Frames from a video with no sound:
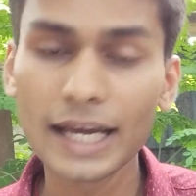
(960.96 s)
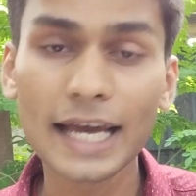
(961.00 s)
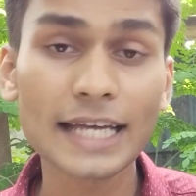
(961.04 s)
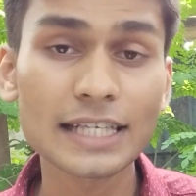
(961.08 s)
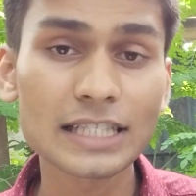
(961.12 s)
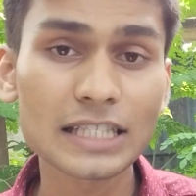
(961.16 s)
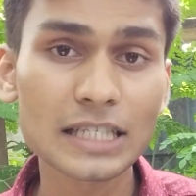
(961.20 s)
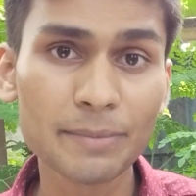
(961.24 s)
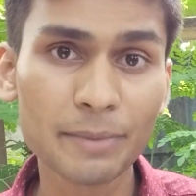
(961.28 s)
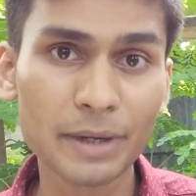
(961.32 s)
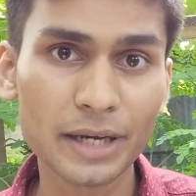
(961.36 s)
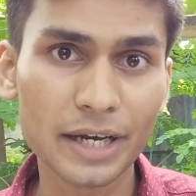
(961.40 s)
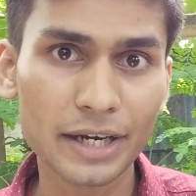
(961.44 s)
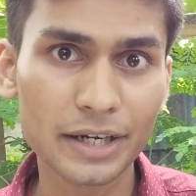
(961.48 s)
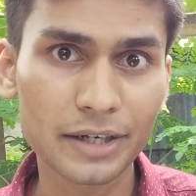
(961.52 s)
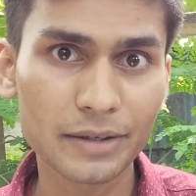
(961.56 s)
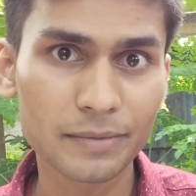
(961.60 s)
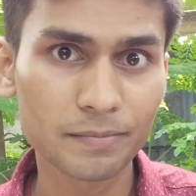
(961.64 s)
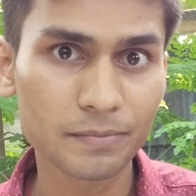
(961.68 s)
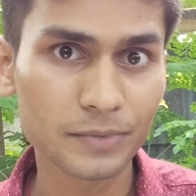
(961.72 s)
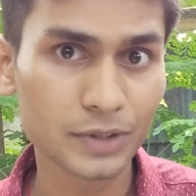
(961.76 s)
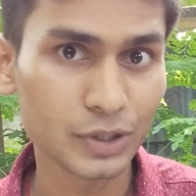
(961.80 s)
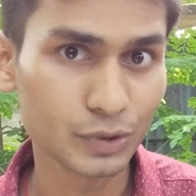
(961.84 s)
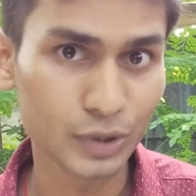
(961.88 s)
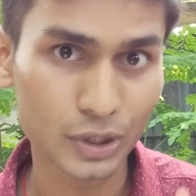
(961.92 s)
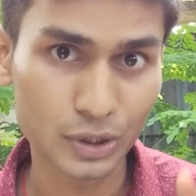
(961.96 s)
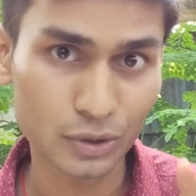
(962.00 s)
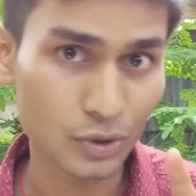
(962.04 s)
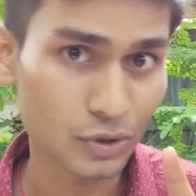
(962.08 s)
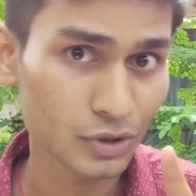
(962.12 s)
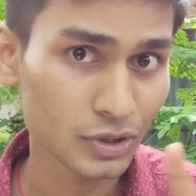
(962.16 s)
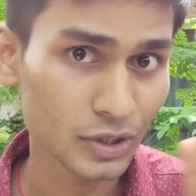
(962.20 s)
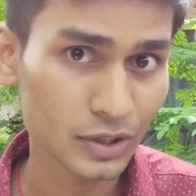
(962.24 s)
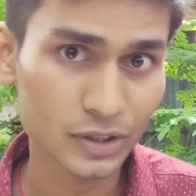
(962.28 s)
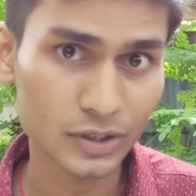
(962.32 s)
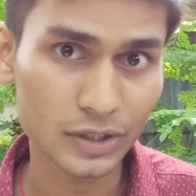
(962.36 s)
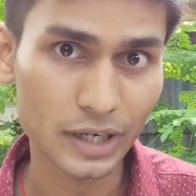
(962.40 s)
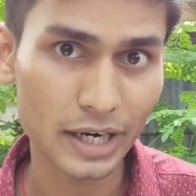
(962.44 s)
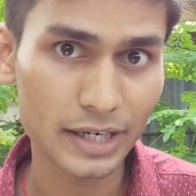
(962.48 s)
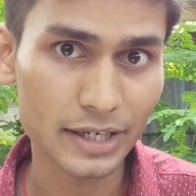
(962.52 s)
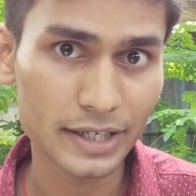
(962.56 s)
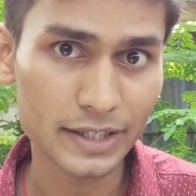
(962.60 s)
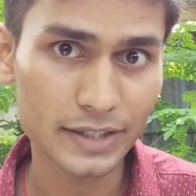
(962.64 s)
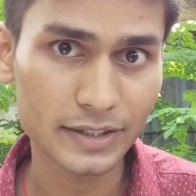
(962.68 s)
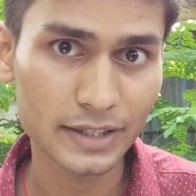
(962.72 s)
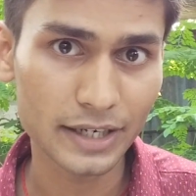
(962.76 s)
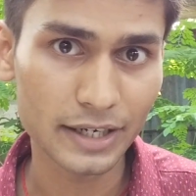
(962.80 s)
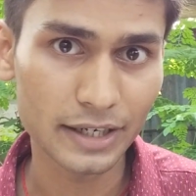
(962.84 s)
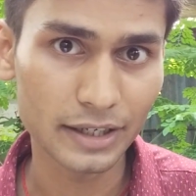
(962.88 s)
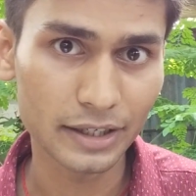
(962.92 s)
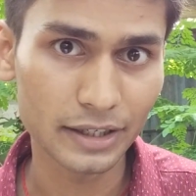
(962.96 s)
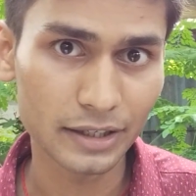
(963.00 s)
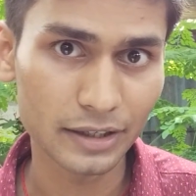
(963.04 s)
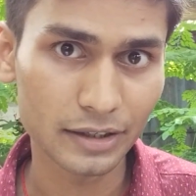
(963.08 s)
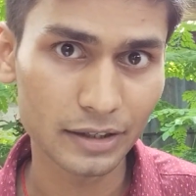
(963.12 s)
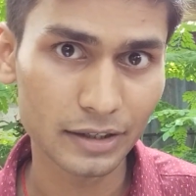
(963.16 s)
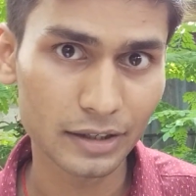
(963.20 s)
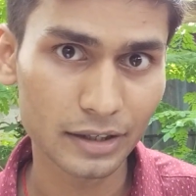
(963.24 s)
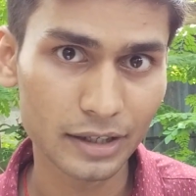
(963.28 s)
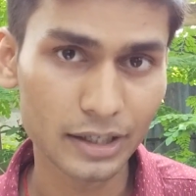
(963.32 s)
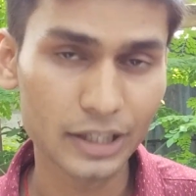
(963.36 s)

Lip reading: Assimilate. You are not just understanding,